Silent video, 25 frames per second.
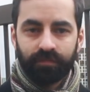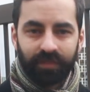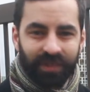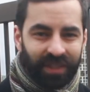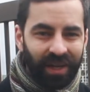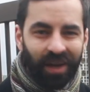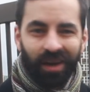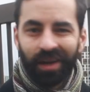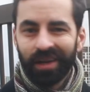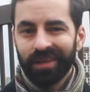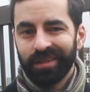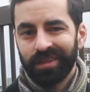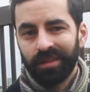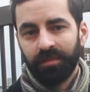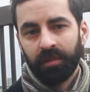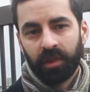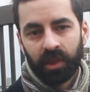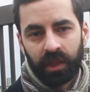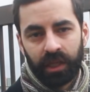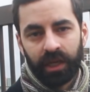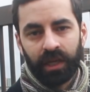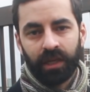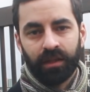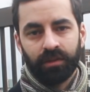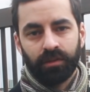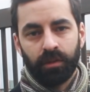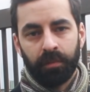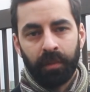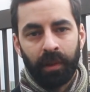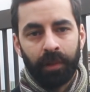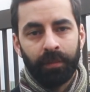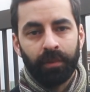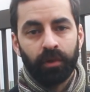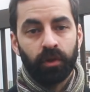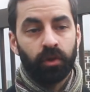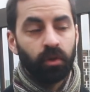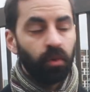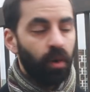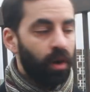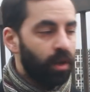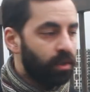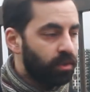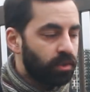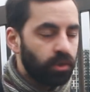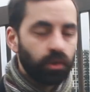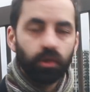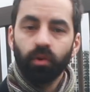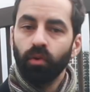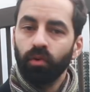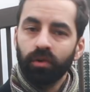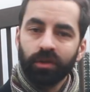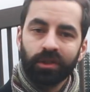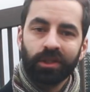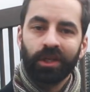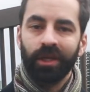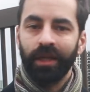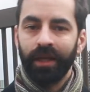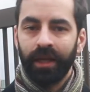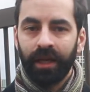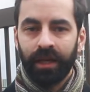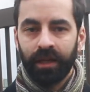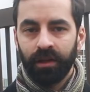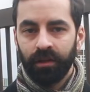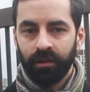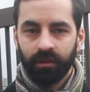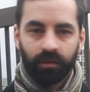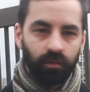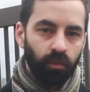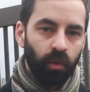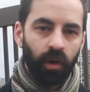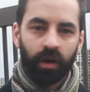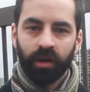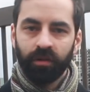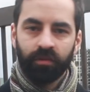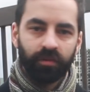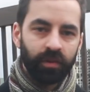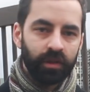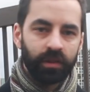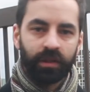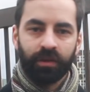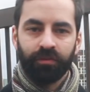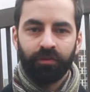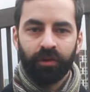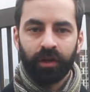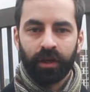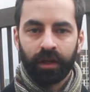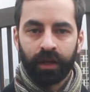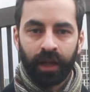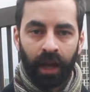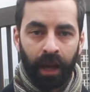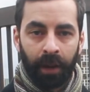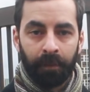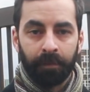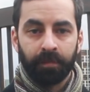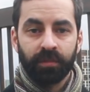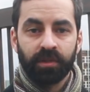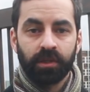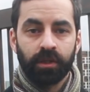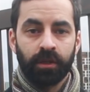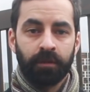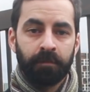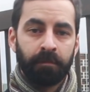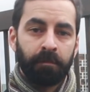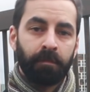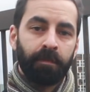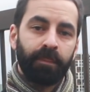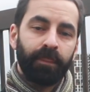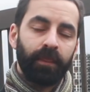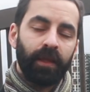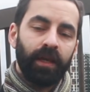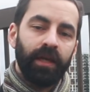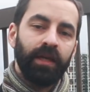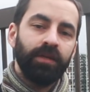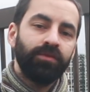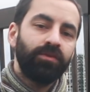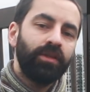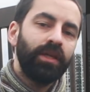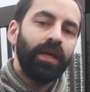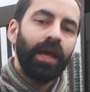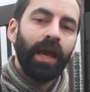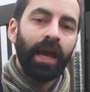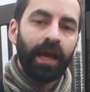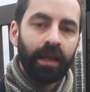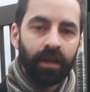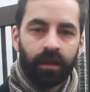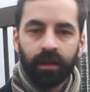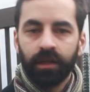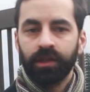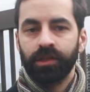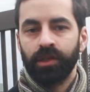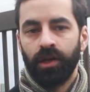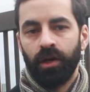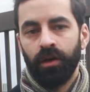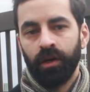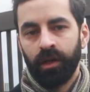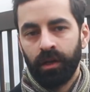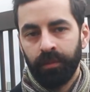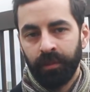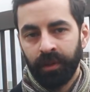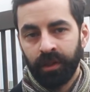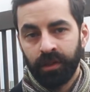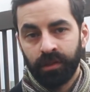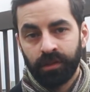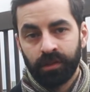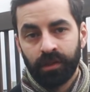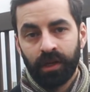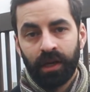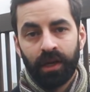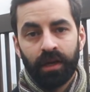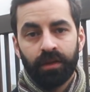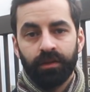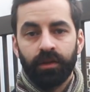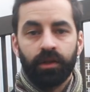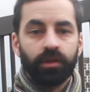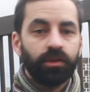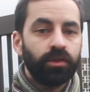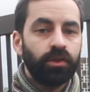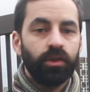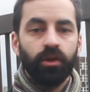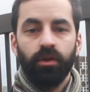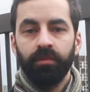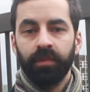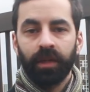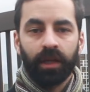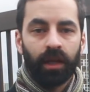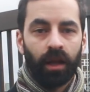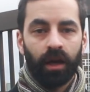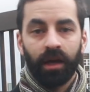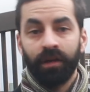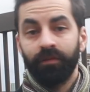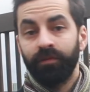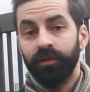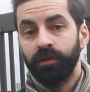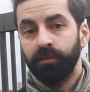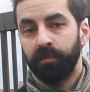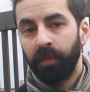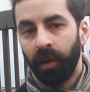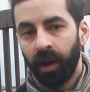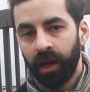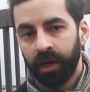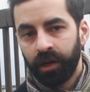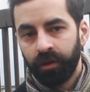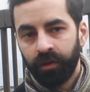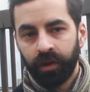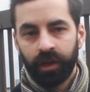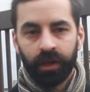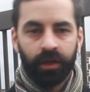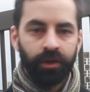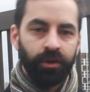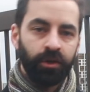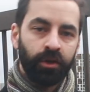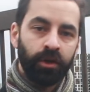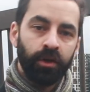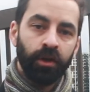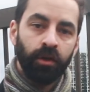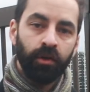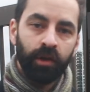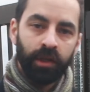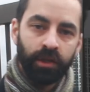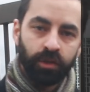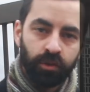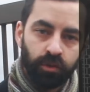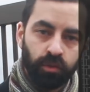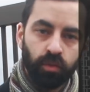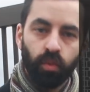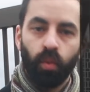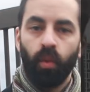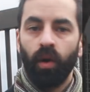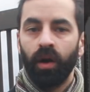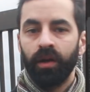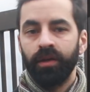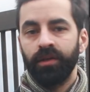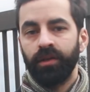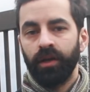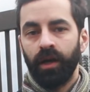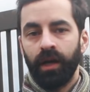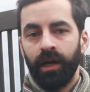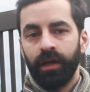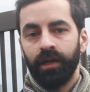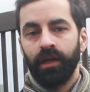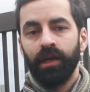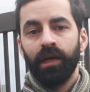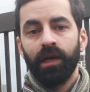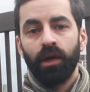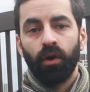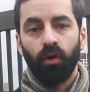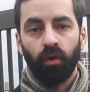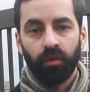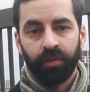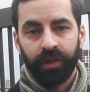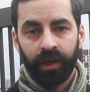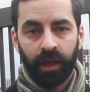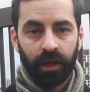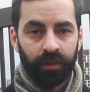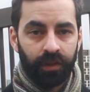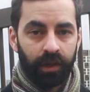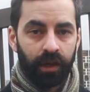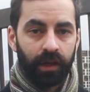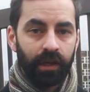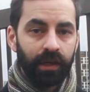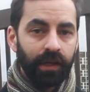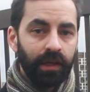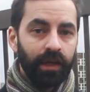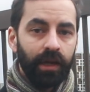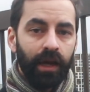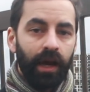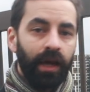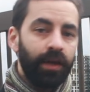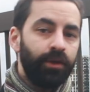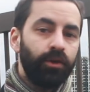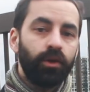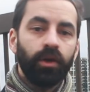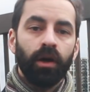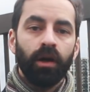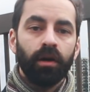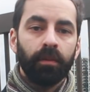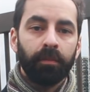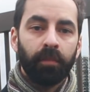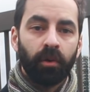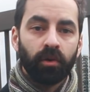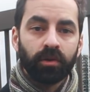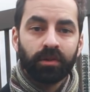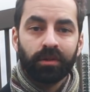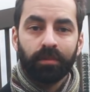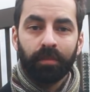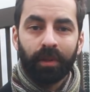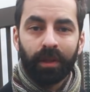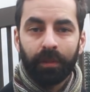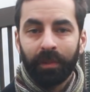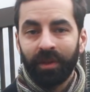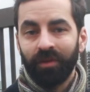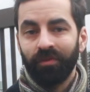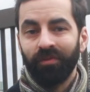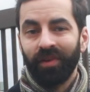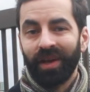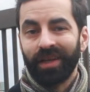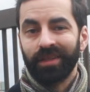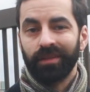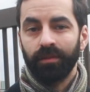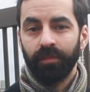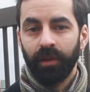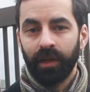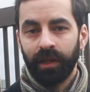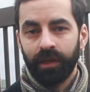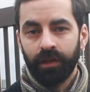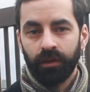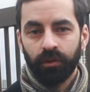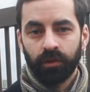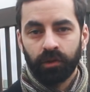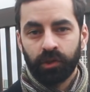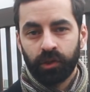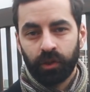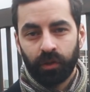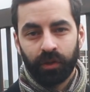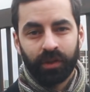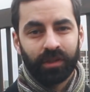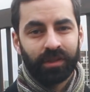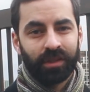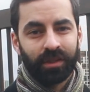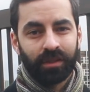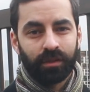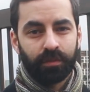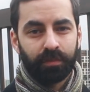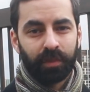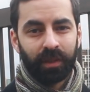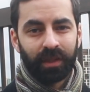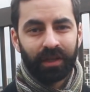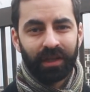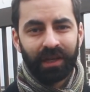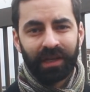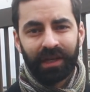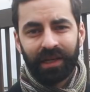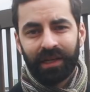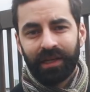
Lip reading: tiresome thing to people who aren't staunchly in one of the different camps is the endless arguments that assume that life is binary and you can only do one diet or the other, and you can't possibly be flexible in your choices. But